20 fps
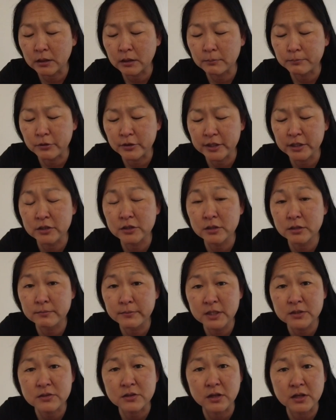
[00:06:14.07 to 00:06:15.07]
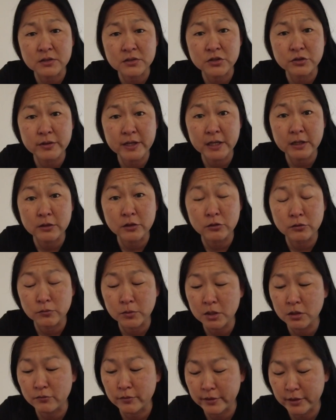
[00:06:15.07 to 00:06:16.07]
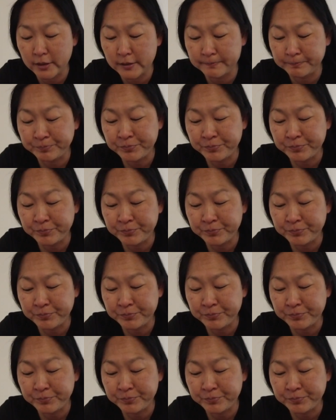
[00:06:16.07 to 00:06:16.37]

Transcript: Pretty good meat sauce. You can't go wrong with it.